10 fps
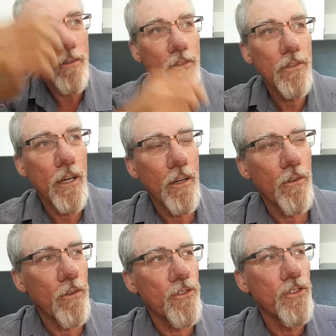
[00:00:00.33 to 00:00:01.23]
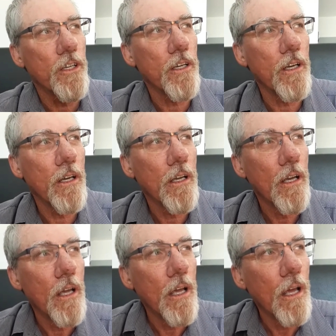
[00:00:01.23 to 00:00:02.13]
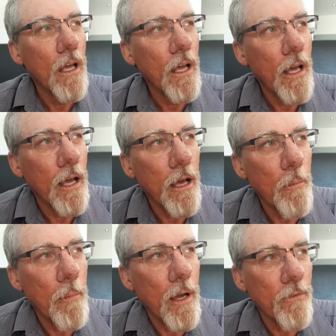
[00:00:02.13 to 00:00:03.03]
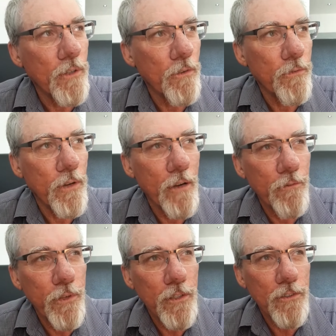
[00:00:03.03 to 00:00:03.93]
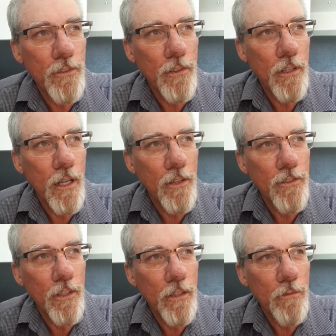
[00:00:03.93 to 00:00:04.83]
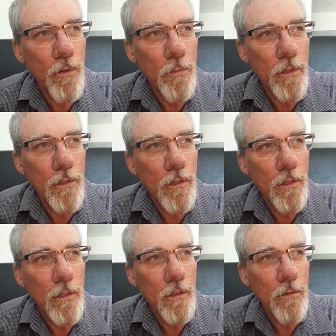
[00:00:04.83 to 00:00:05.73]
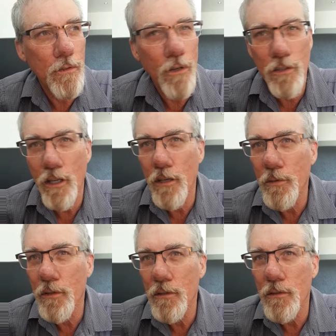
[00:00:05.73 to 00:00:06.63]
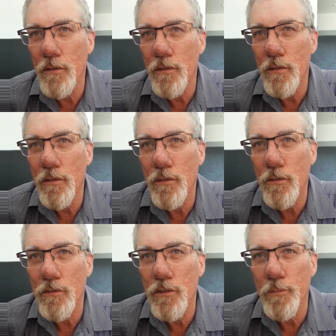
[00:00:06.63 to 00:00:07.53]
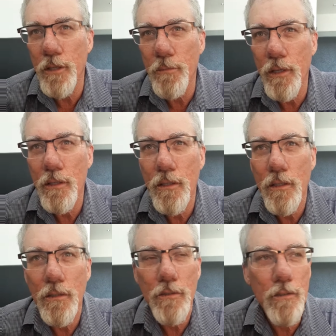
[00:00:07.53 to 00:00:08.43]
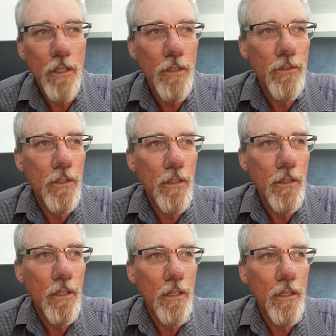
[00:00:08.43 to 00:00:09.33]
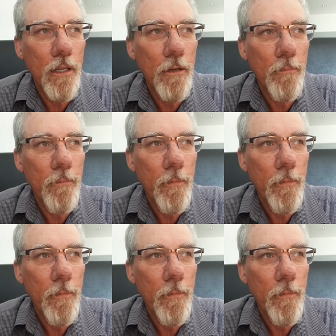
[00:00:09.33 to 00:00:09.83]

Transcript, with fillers: started on ASEA um, after FarmFest last year, probably October or September last year, and um,